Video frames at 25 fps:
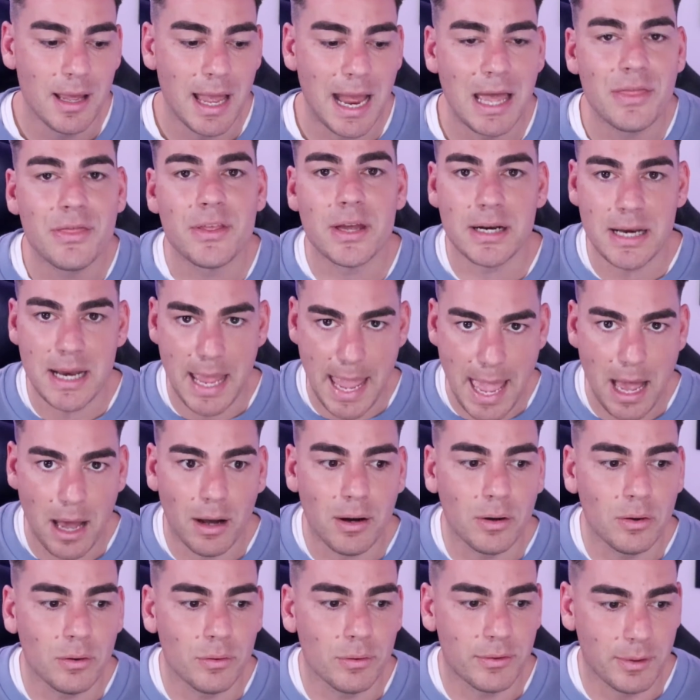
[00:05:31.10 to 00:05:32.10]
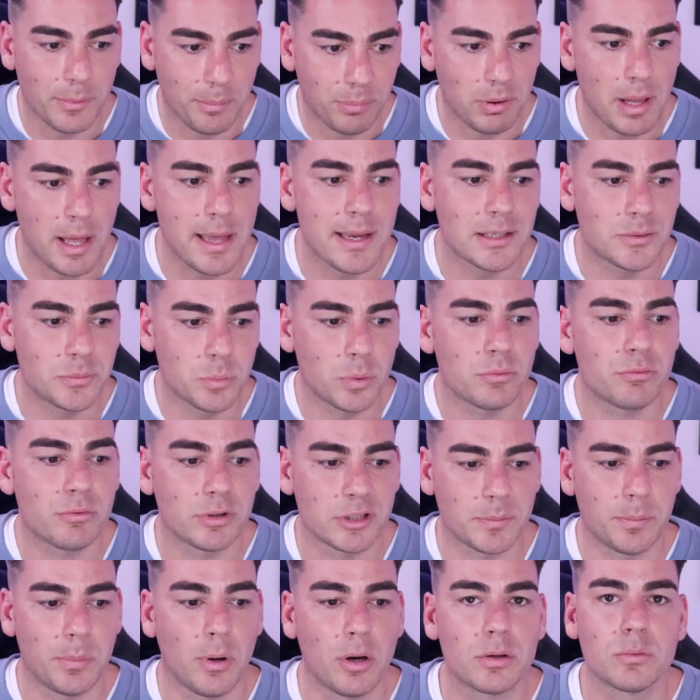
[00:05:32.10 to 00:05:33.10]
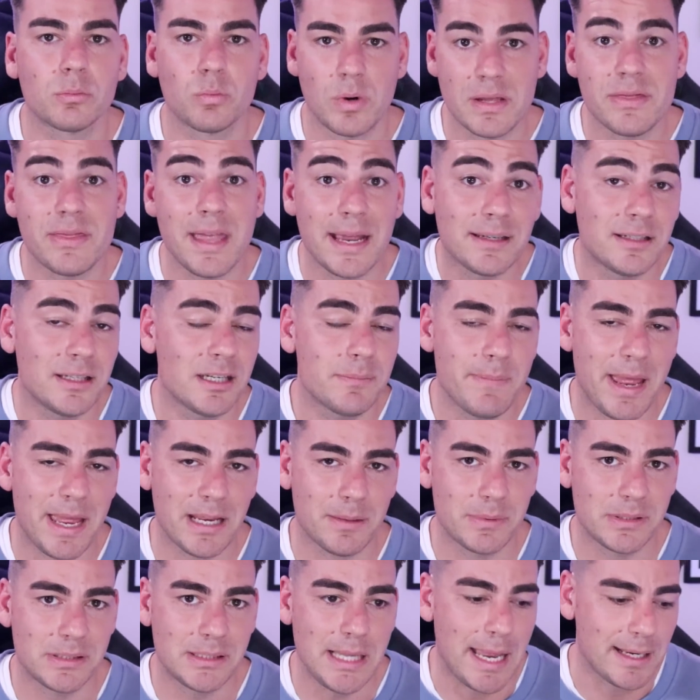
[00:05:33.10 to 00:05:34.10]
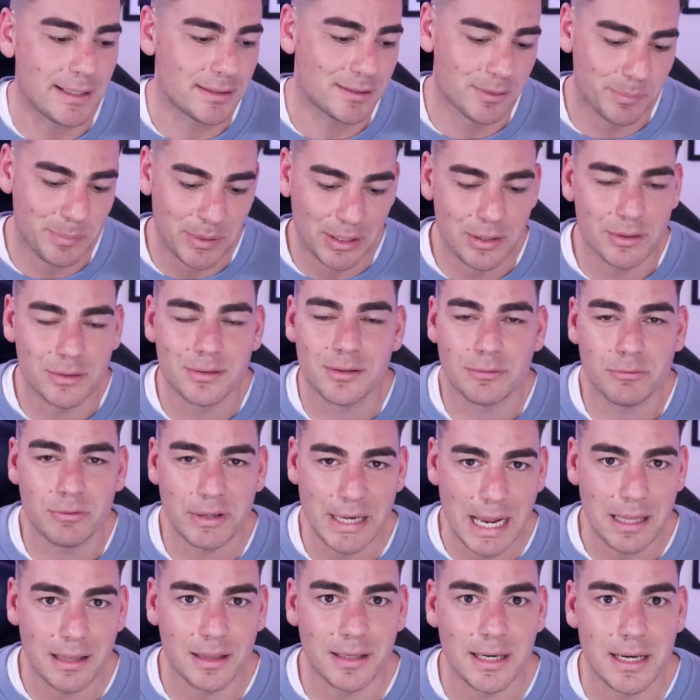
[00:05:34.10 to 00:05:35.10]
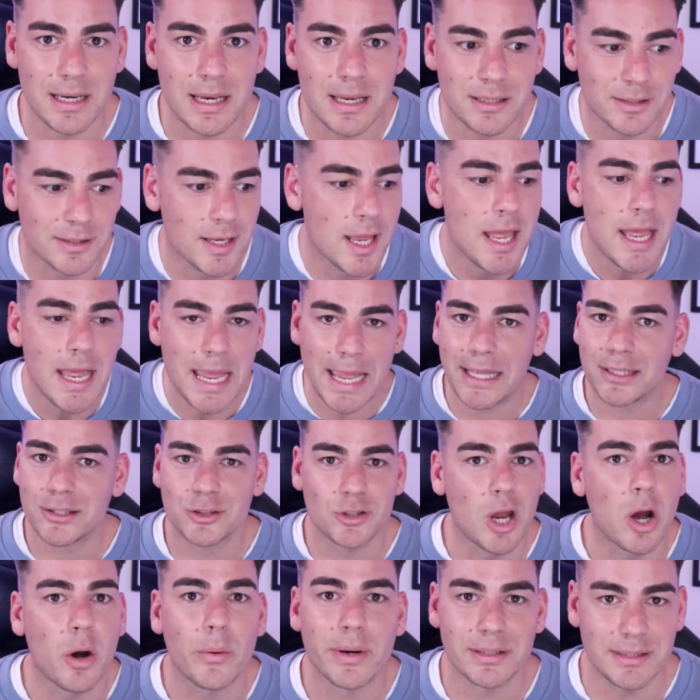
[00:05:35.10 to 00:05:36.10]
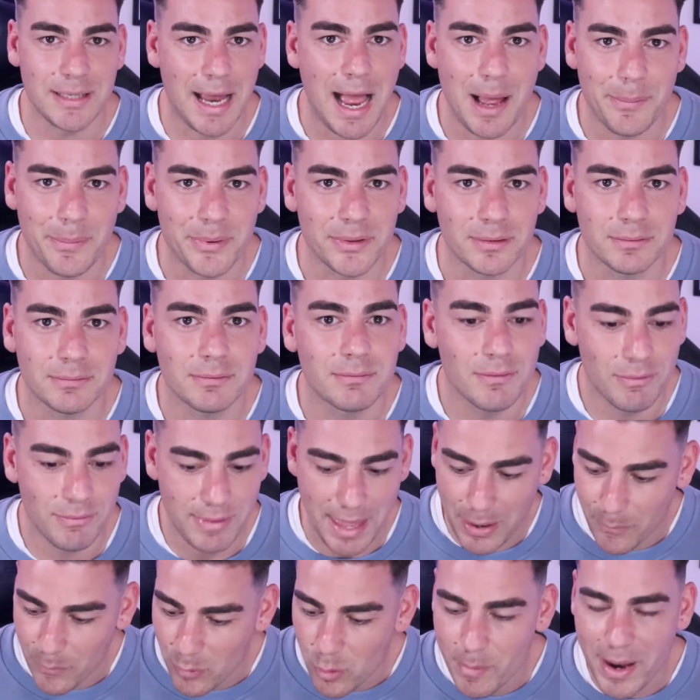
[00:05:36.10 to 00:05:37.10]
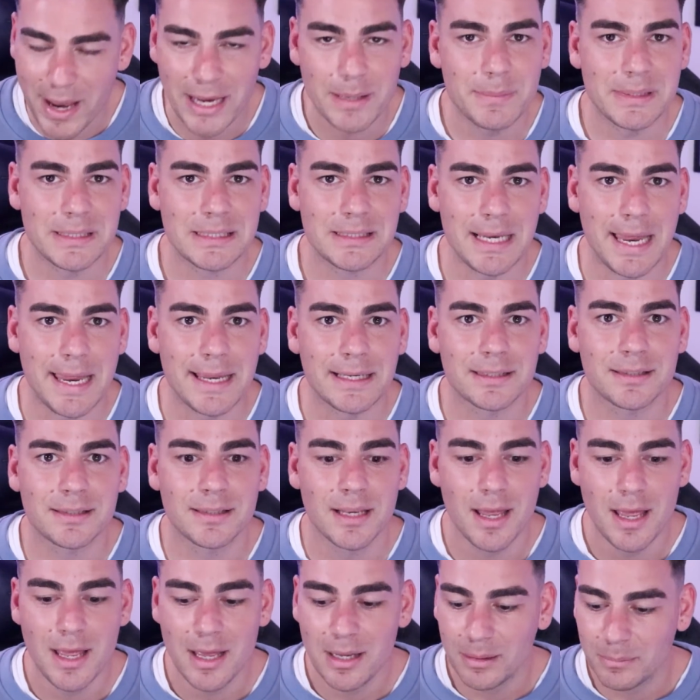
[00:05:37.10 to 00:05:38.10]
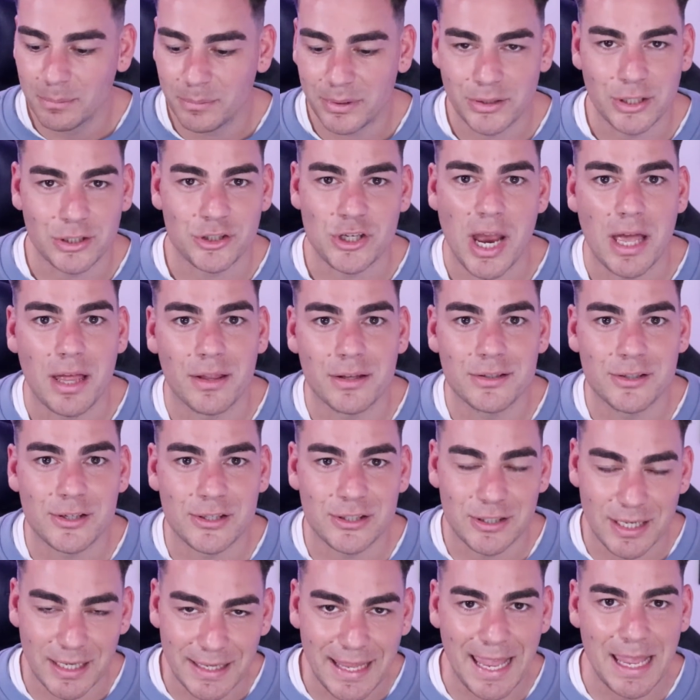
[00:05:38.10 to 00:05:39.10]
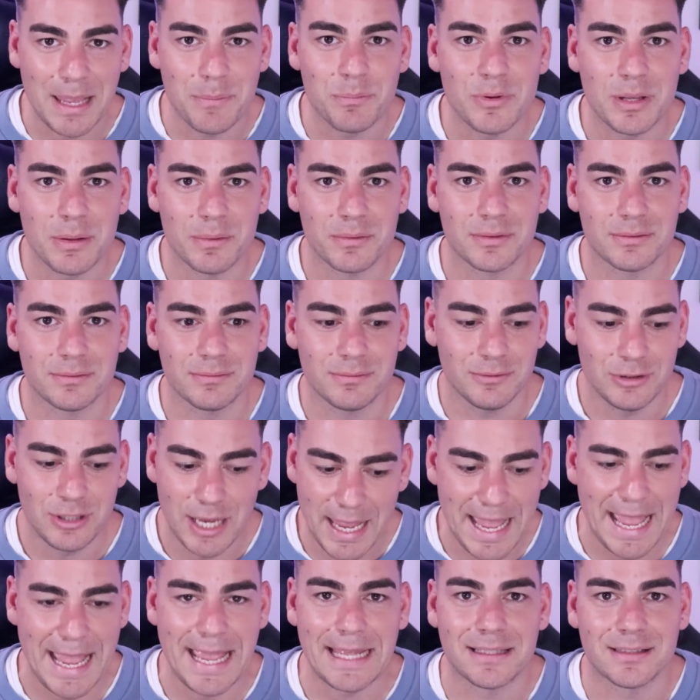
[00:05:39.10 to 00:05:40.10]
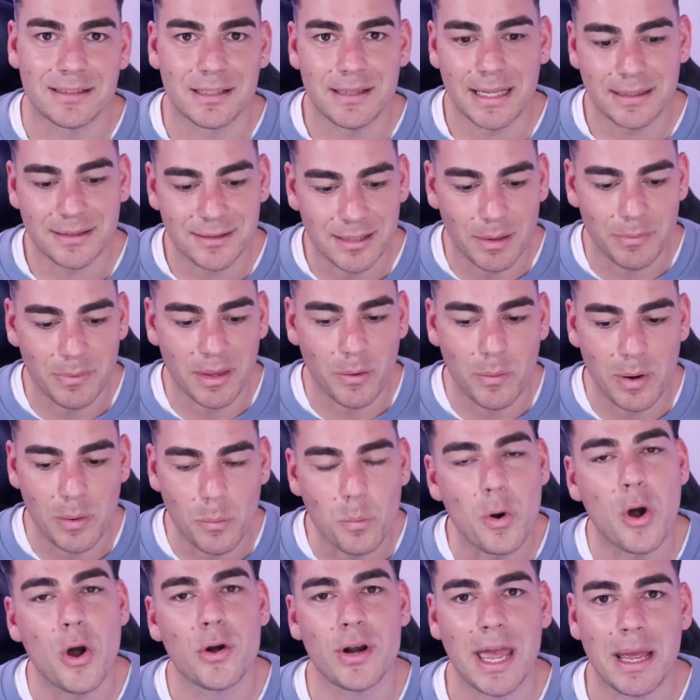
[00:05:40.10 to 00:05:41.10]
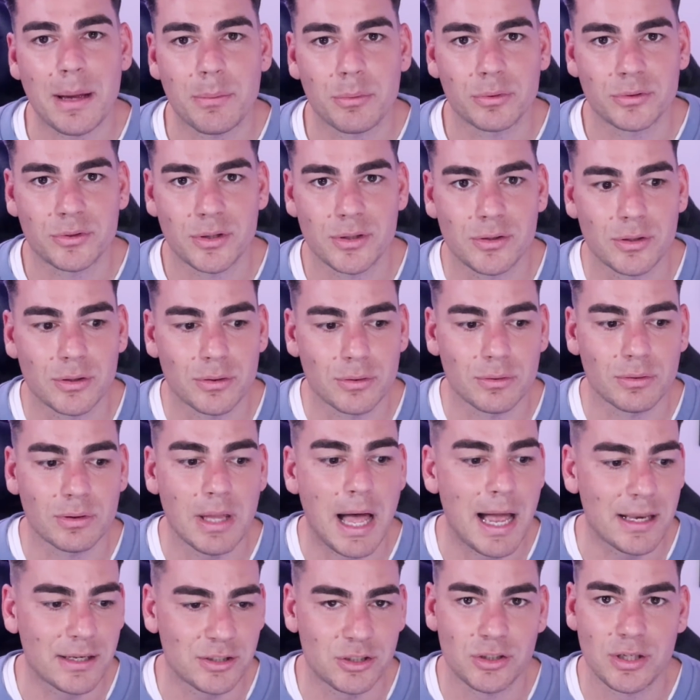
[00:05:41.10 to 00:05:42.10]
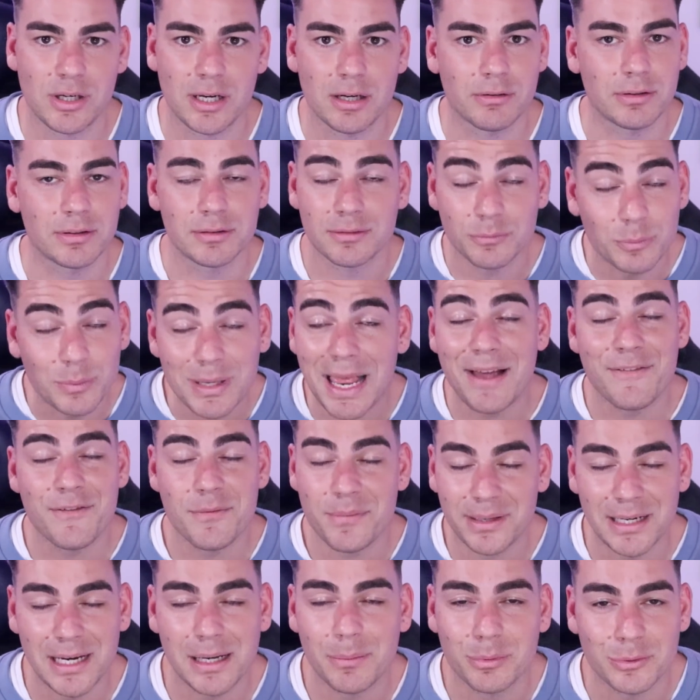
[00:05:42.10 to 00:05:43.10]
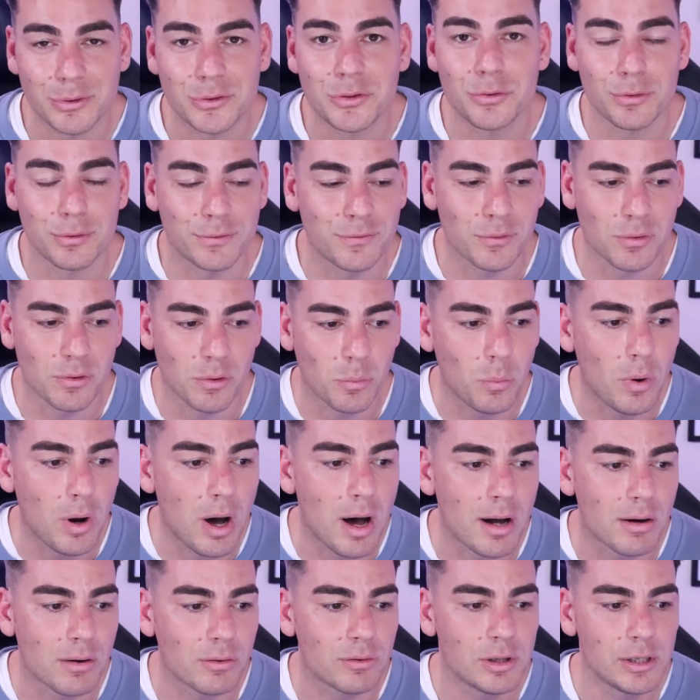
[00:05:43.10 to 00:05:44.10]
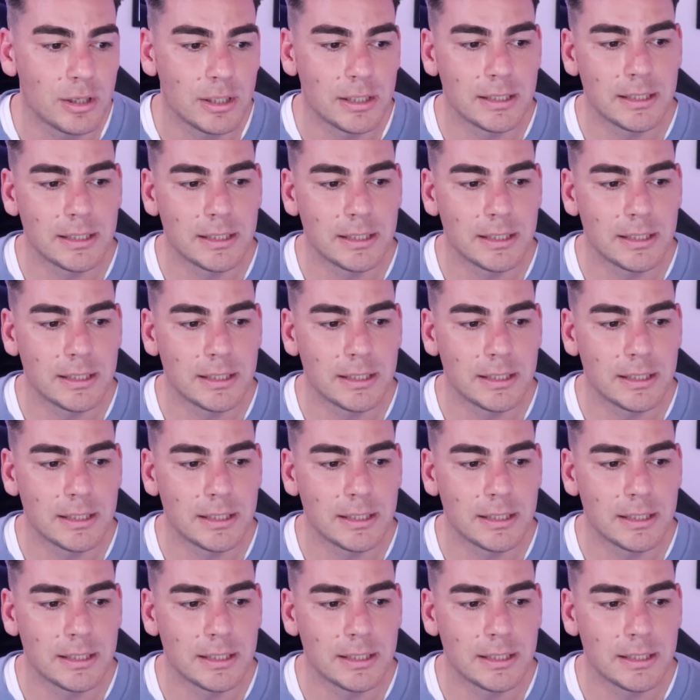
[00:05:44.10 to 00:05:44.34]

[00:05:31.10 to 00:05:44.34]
and then how the players would respond when they did make mistakes, because the reality is it's going to happen. They will make mistakes, but the challenge is to keep your heads, and that's something we weren't able to do last year, and we haven't been able to do for a while.